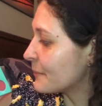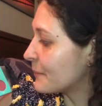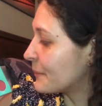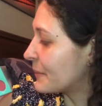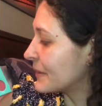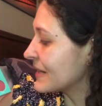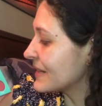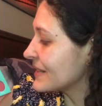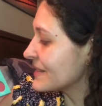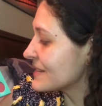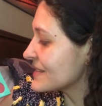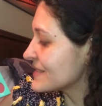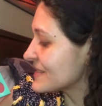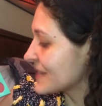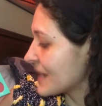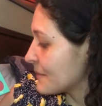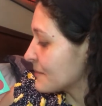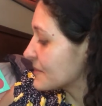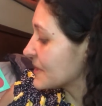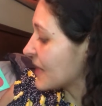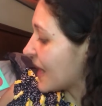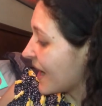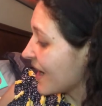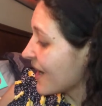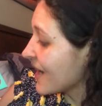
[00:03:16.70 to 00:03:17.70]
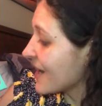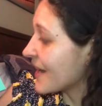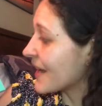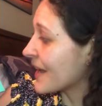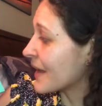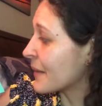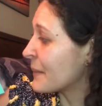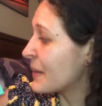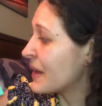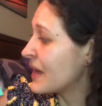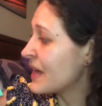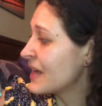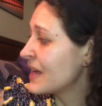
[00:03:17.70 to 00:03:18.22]
But at the same
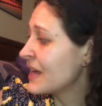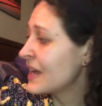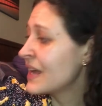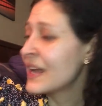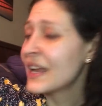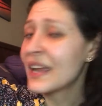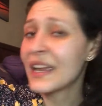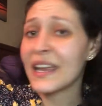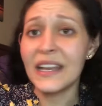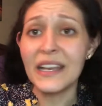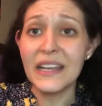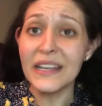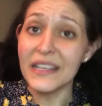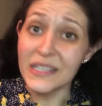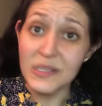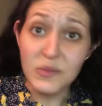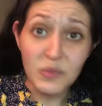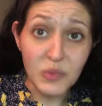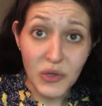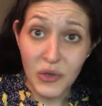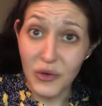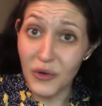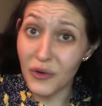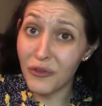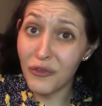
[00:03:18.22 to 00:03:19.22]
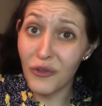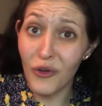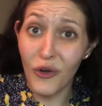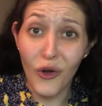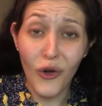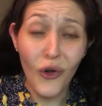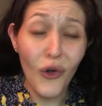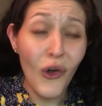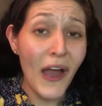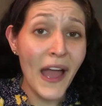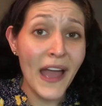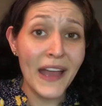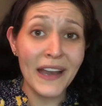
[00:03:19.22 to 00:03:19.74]
time, it is
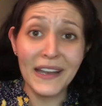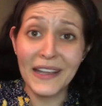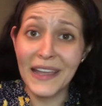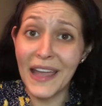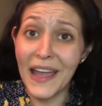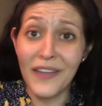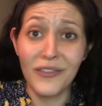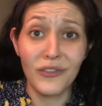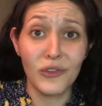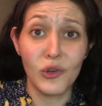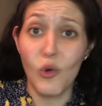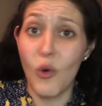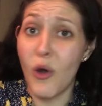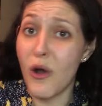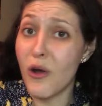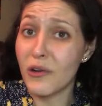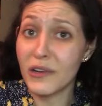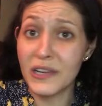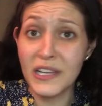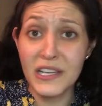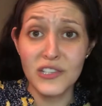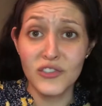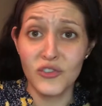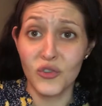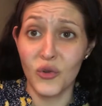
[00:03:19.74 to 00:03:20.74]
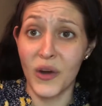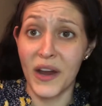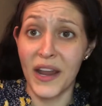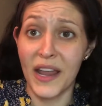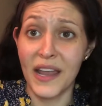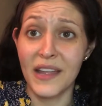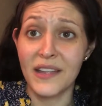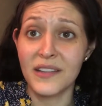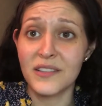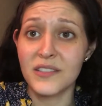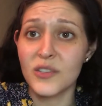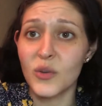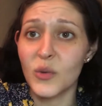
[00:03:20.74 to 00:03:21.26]
beautiful. And again, the quality is
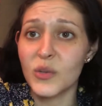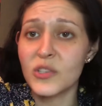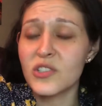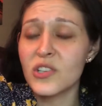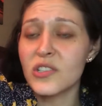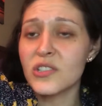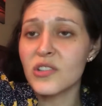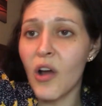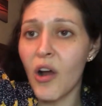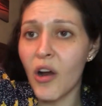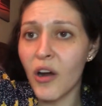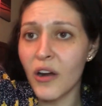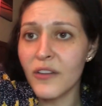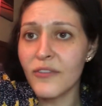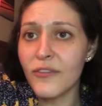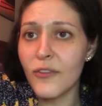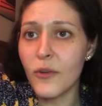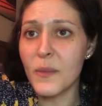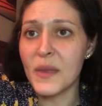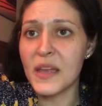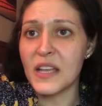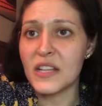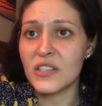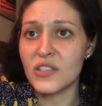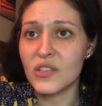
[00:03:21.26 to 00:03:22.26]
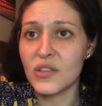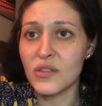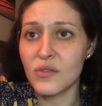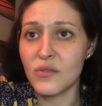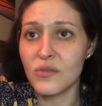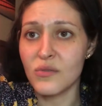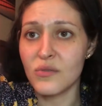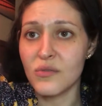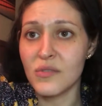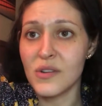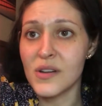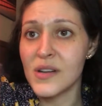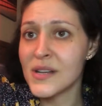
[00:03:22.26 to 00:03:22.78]
great. So it's just hard for me
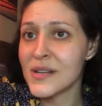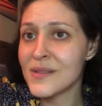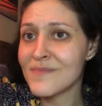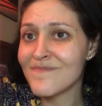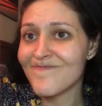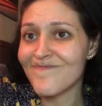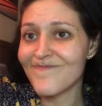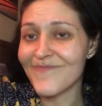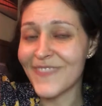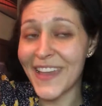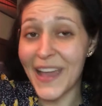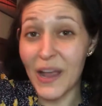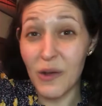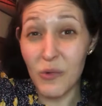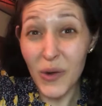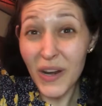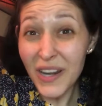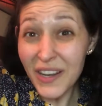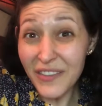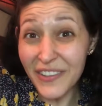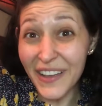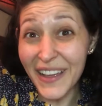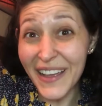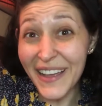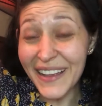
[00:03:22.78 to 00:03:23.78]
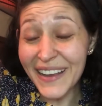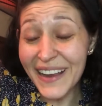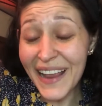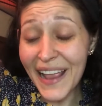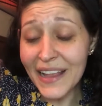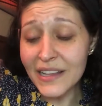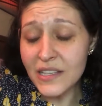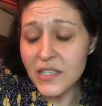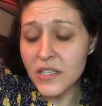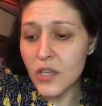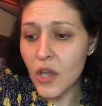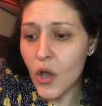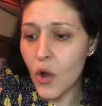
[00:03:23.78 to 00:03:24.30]
to get rid of it.
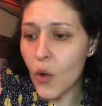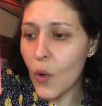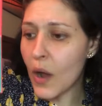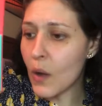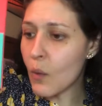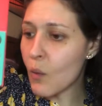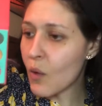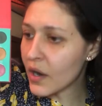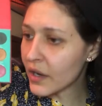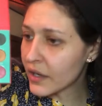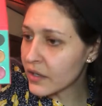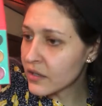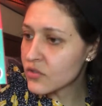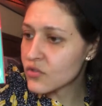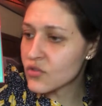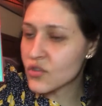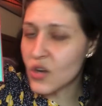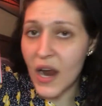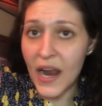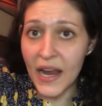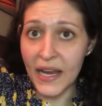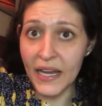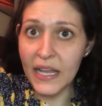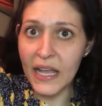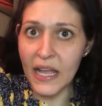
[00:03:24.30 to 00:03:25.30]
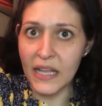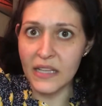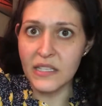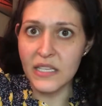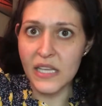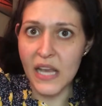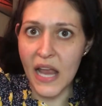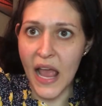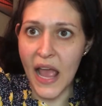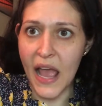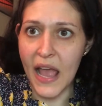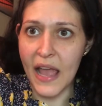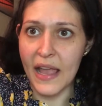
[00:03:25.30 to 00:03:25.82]
And so I wanna try it again
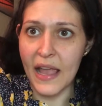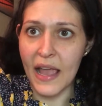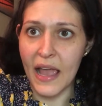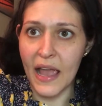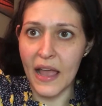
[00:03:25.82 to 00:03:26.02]
today.